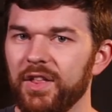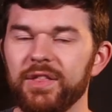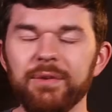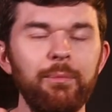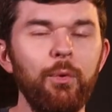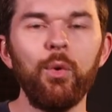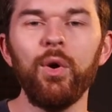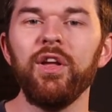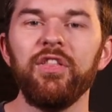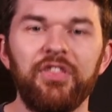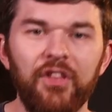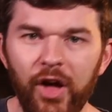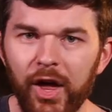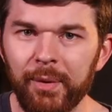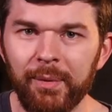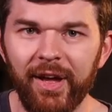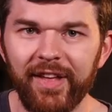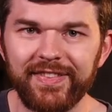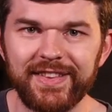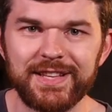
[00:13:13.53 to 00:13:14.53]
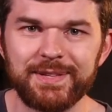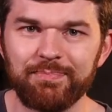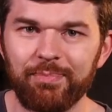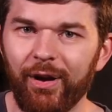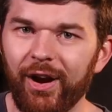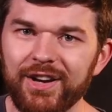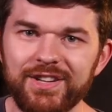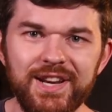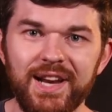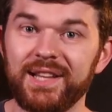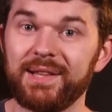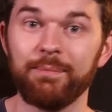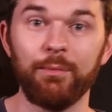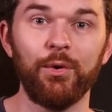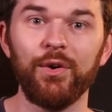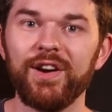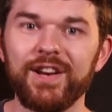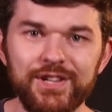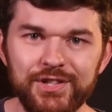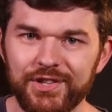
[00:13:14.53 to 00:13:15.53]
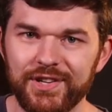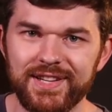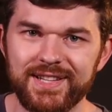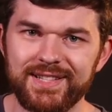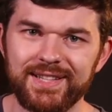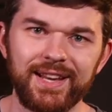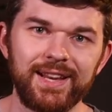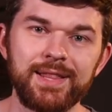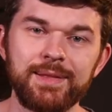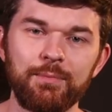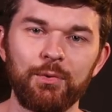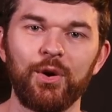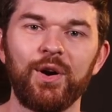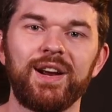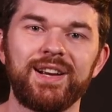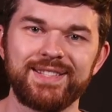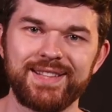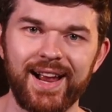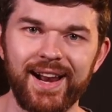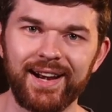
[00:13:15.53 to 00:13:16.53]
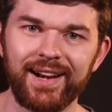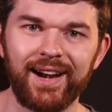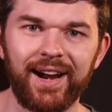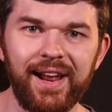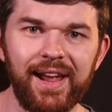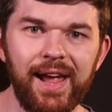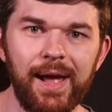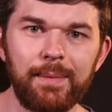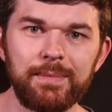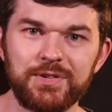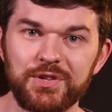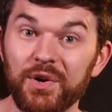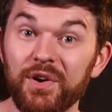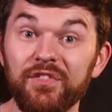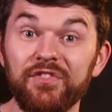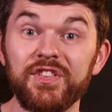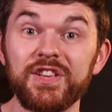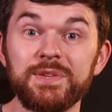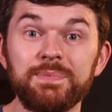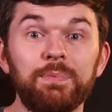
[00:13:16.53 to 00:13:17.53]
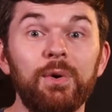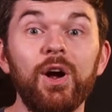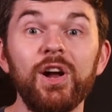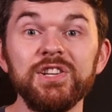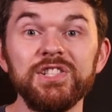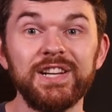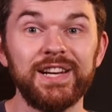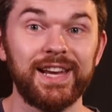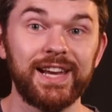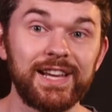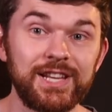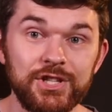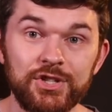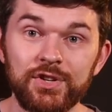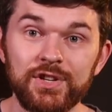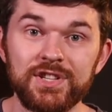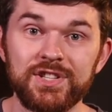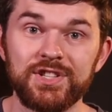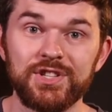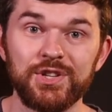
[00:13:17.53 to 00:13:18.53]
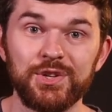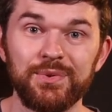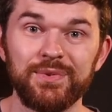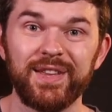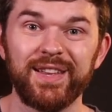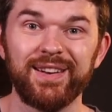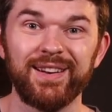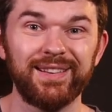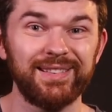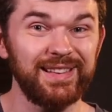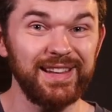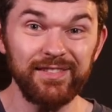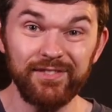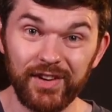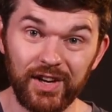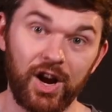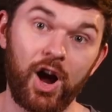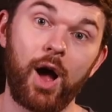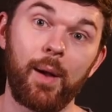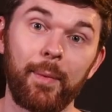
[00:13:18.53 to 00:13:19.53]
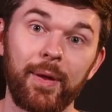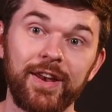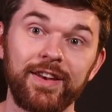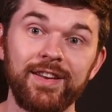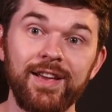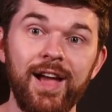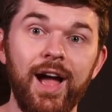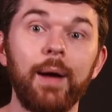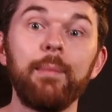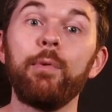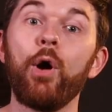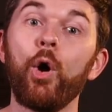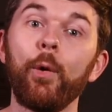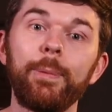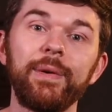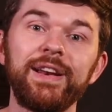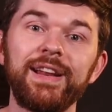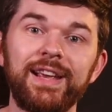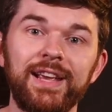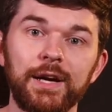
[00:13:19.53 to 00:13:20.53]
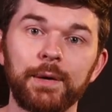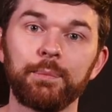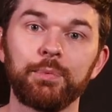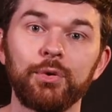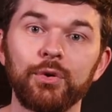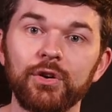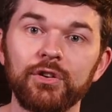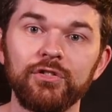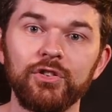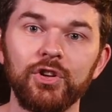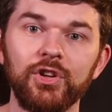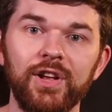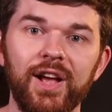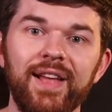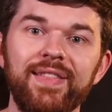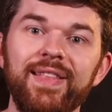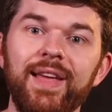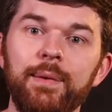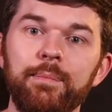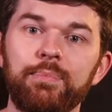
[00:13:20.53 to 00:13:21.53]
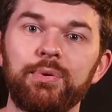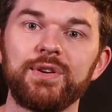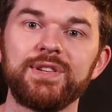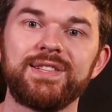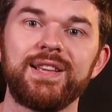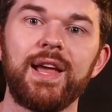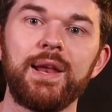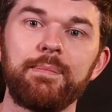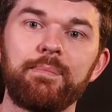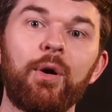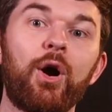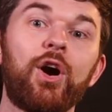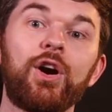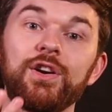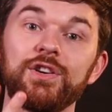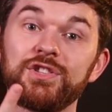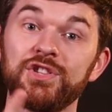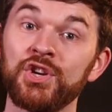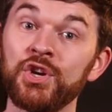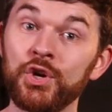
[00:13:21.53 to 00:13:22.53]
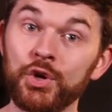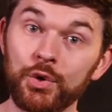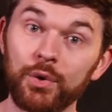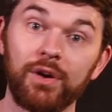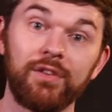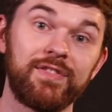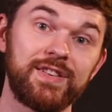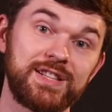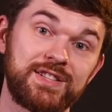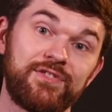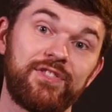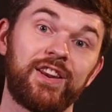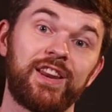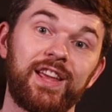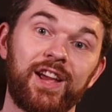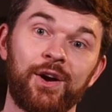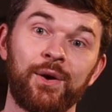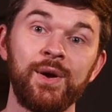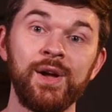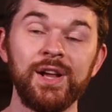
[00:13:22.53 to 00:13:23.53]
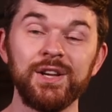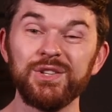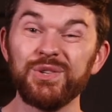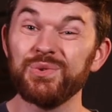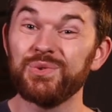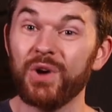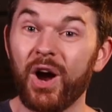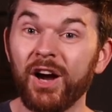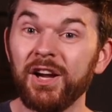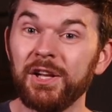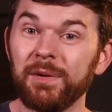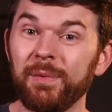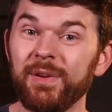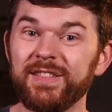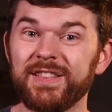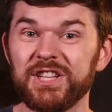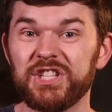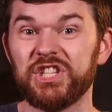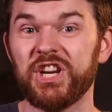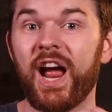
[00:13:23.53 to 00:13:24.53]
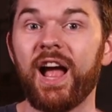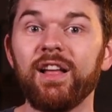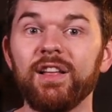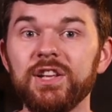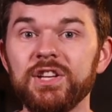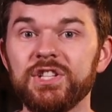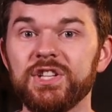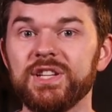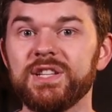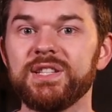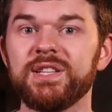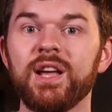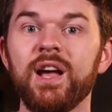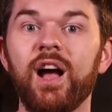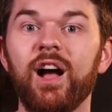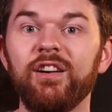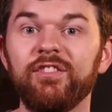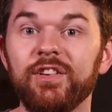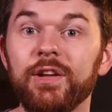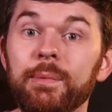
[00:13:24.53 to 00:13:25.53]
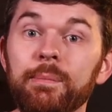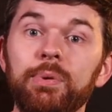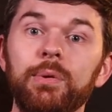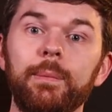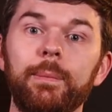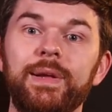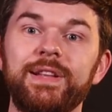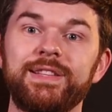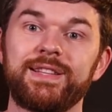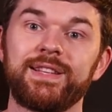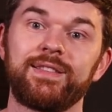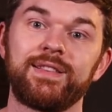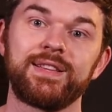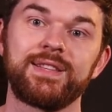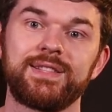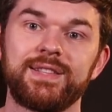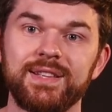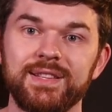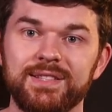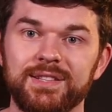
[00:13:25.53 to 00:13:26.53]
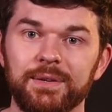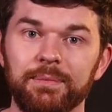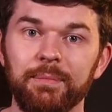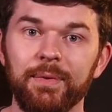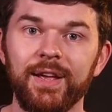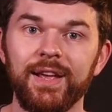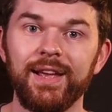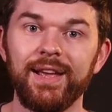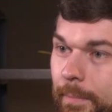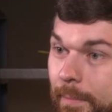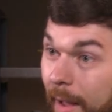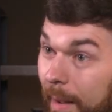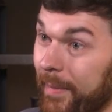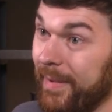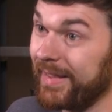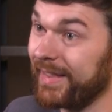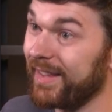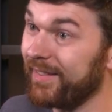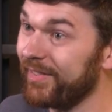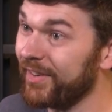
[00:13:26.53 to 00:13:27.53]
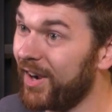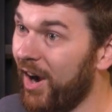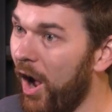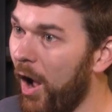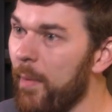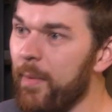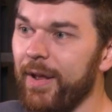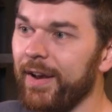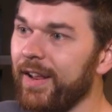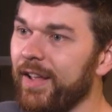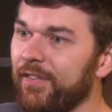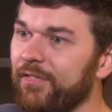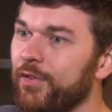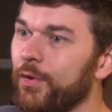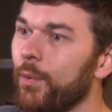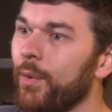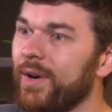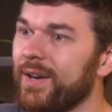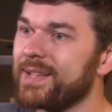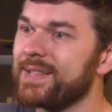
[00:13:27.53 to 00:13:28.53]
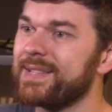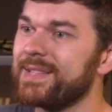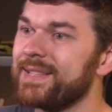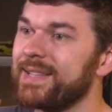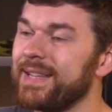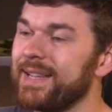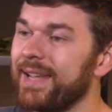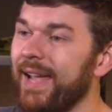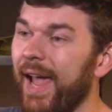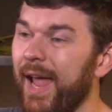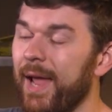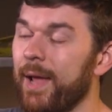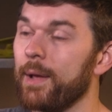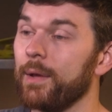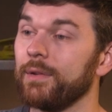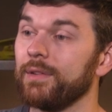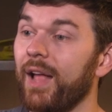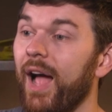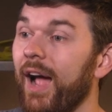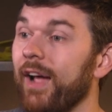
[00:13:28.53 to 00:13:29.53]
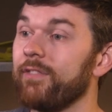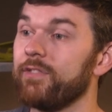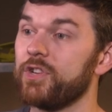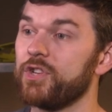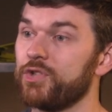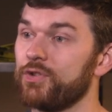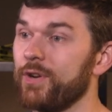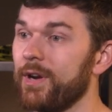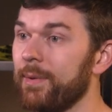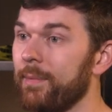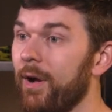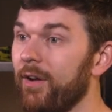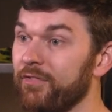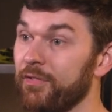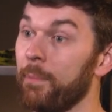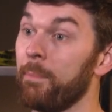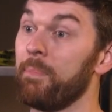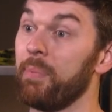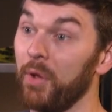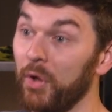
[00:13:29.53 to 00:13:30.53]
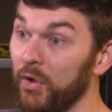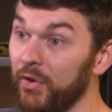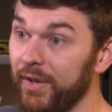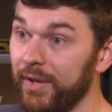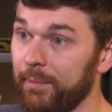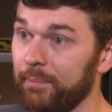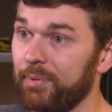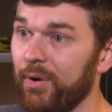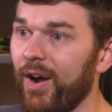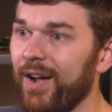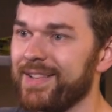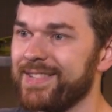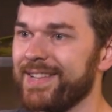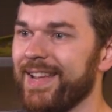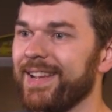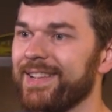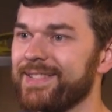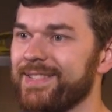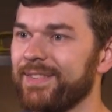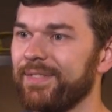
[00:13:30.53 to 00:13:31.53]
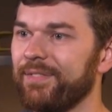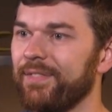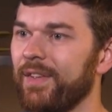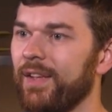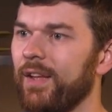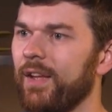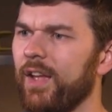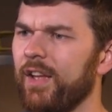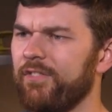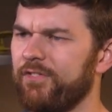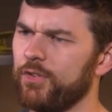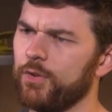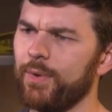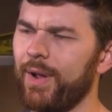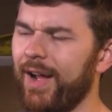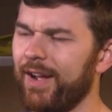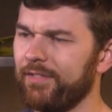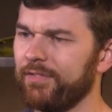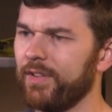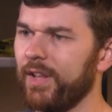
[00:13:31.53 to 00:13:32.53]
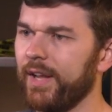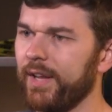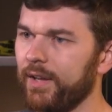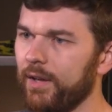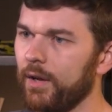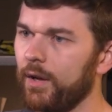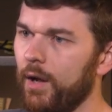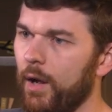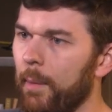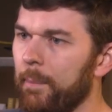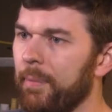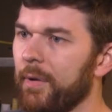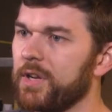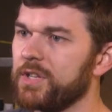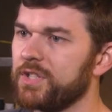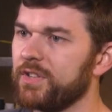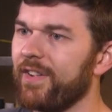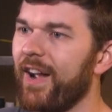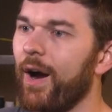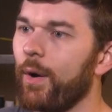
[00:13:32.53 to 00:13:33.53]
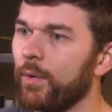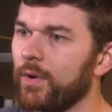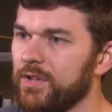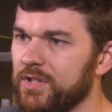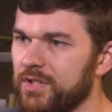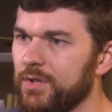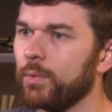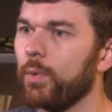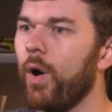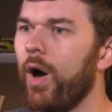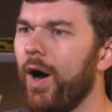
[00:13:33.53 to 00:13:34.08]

The more I thought about this project, the more interested and the more excited I am. So if this project interests you, then leave a comment. I'm hoping to get approval and then present part two of this video to document the challenges of implementing this system. Maybe leave a comment if you wanna see a live stream of the building process. If you have like a bunch of hours to